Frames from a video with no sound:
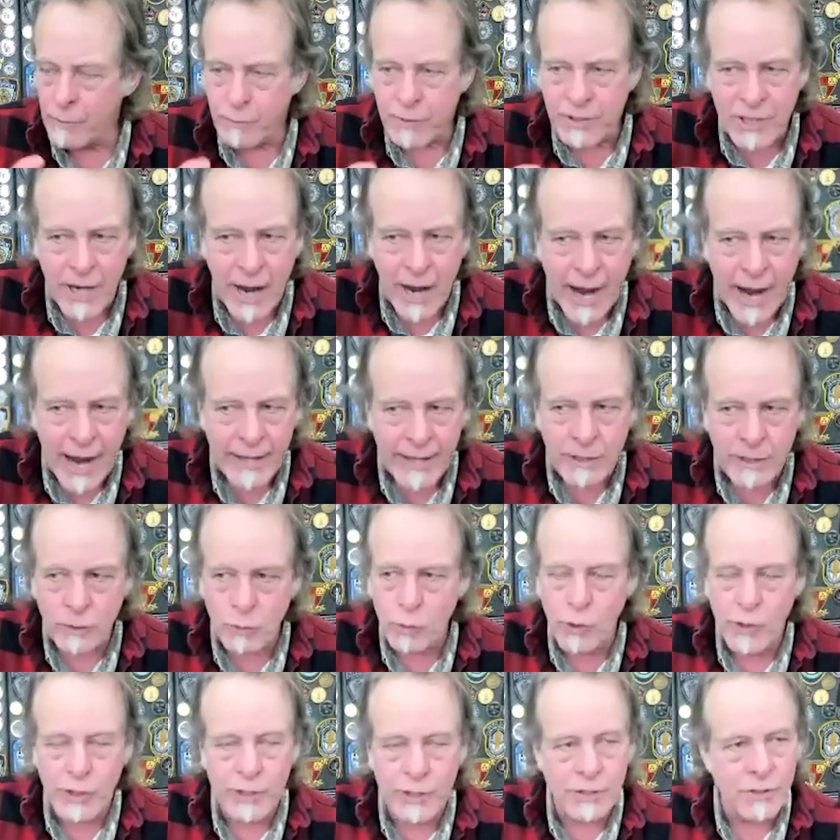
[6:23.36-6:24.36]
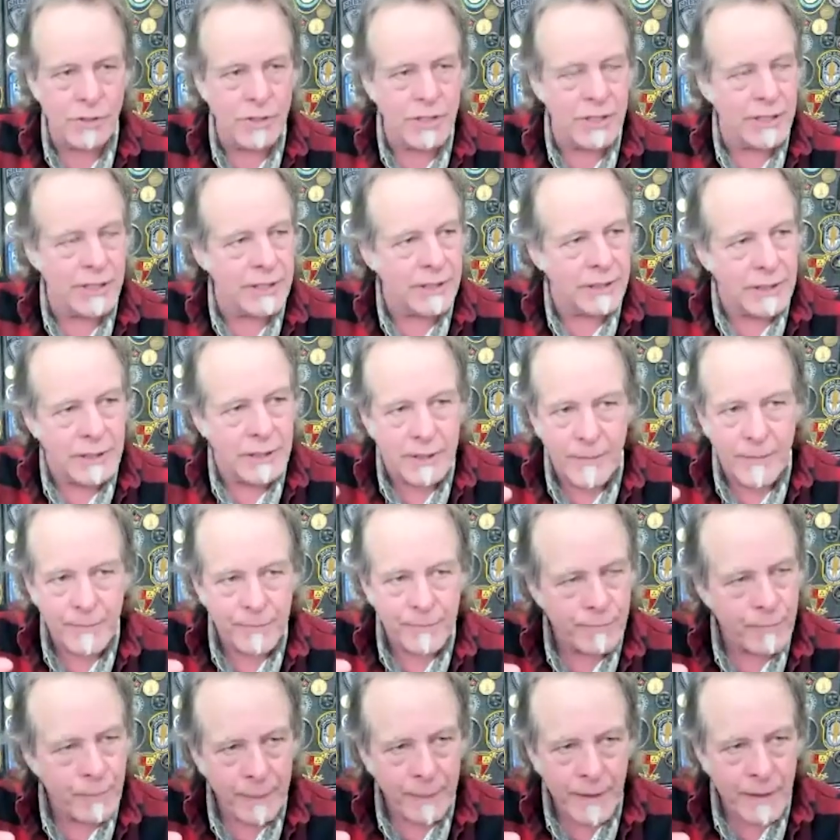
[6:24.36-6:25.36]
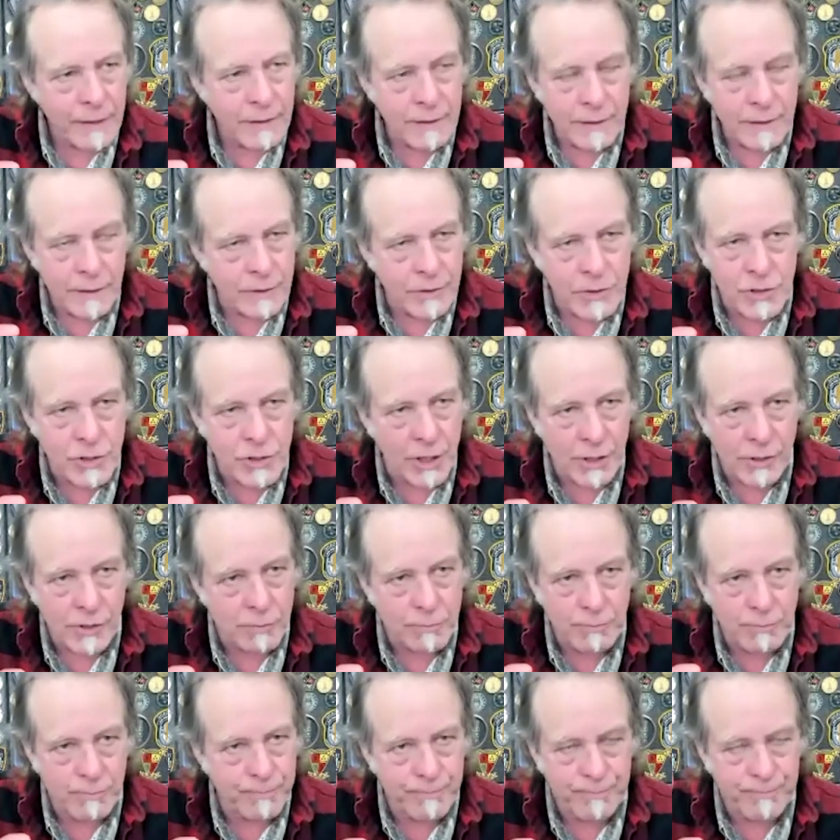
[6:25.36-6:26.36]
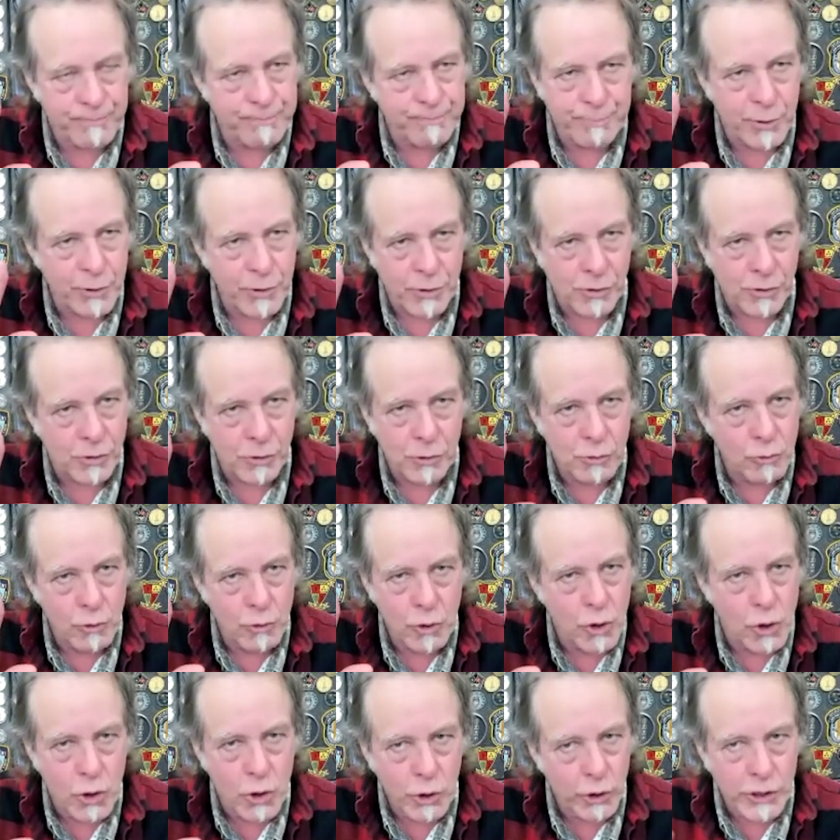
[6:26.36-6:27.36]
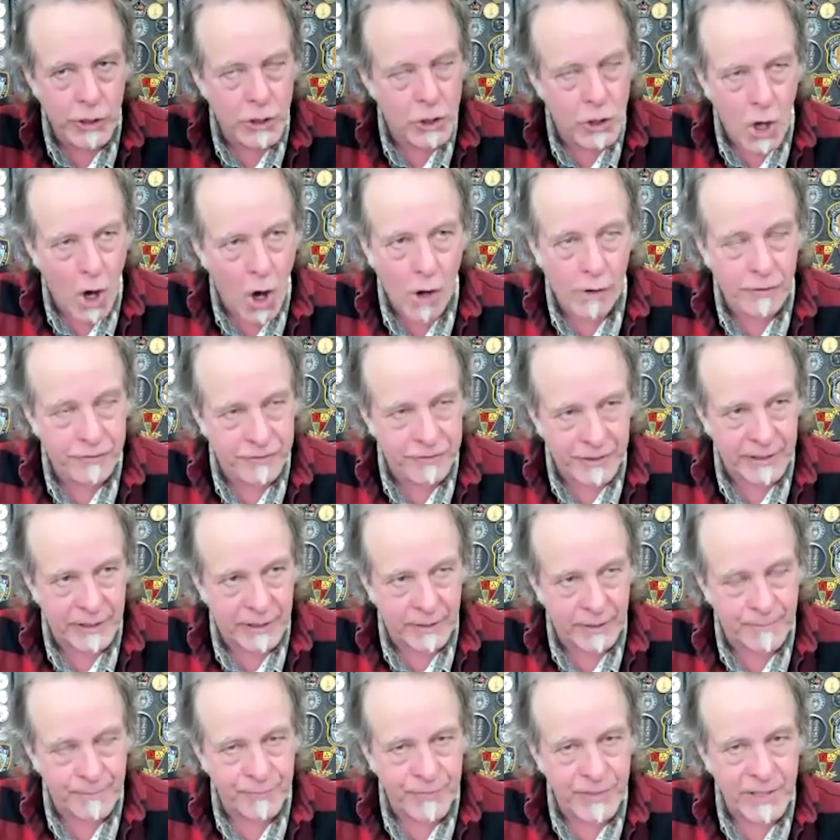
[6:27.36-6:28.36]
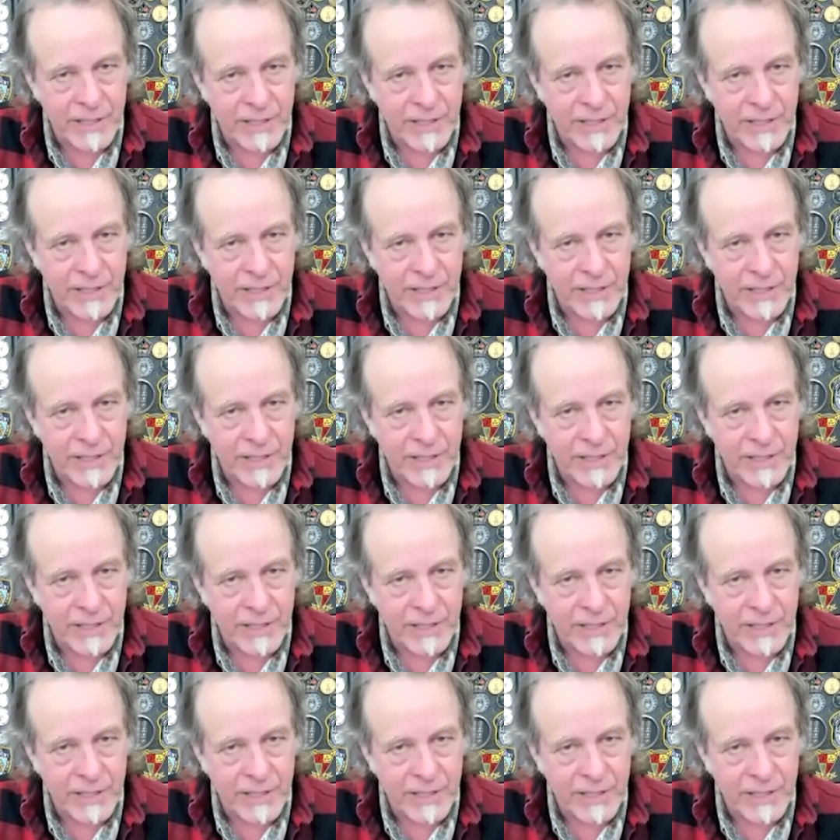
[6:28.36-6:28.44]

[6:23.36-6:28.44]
Tiger Woods didn't just pursue good golfing.